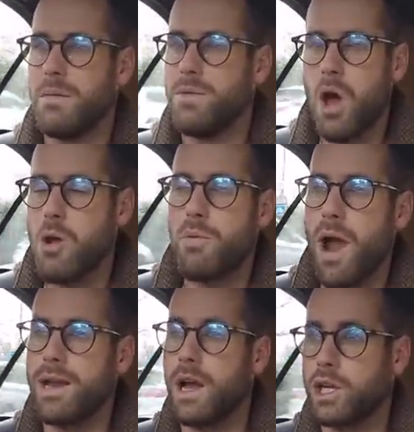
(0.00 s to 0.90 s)
No
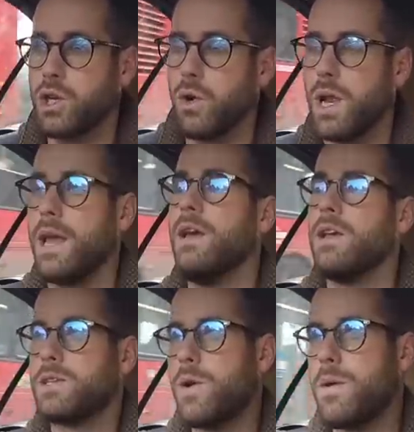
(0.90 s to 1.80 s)
brainer, surely.
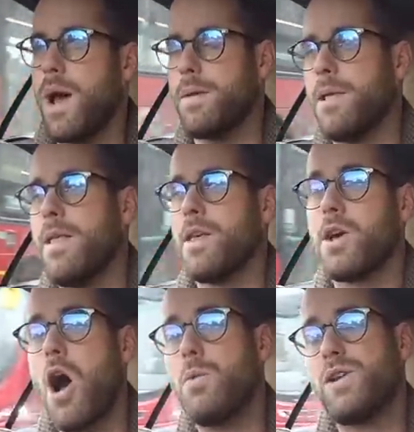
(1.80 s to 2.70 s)
So anyway, the
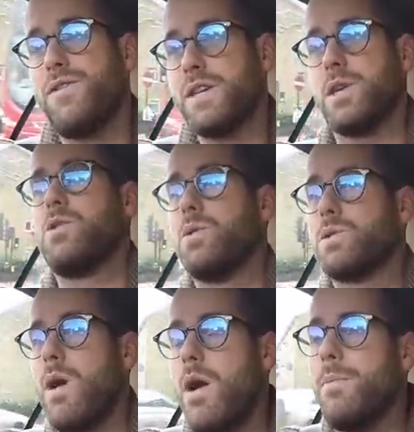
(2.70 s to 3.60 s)
car was physical
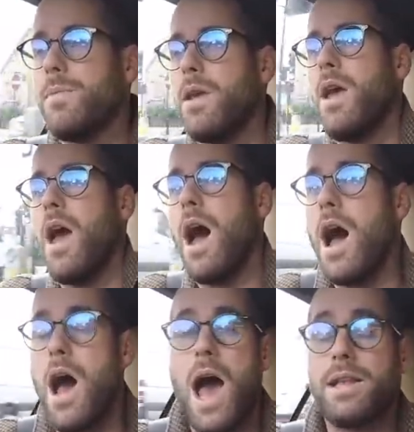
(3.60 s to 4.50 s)
as well. Uh,
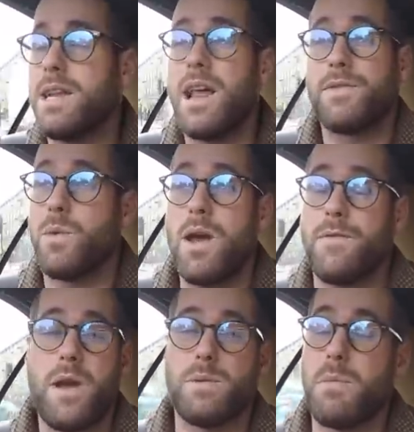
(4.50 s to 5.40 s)
I didn't have to wait
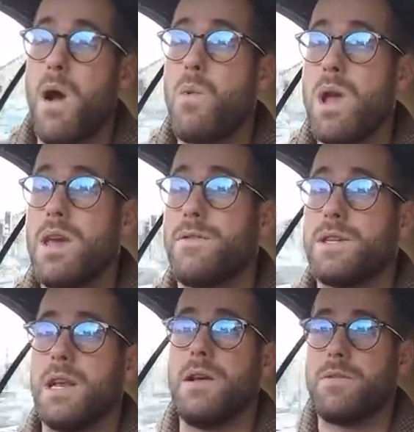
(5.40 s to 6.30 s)
for it. It was about a week for
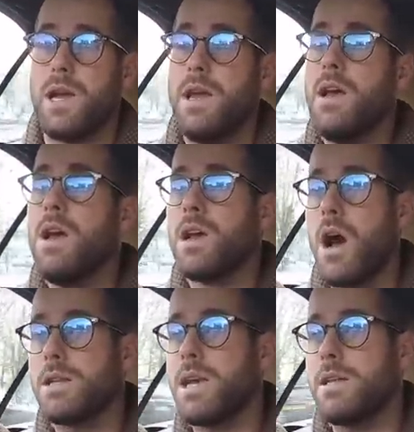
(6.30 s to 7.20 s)
delivery.
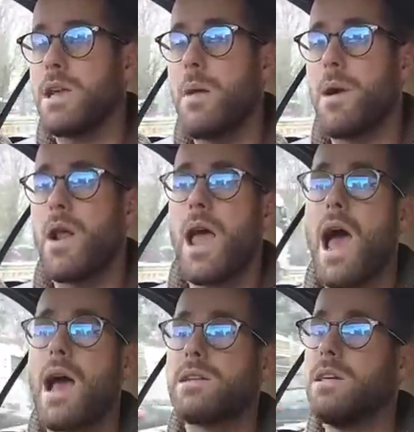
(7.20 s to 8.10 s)
Car turns up, and I
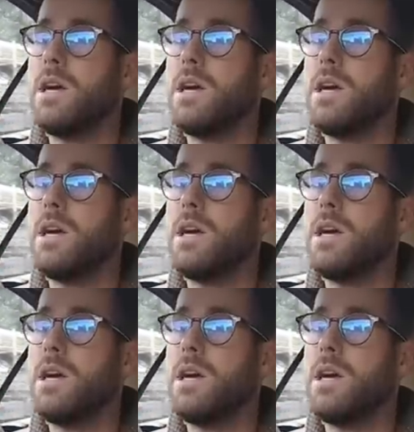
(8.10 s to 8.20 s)
had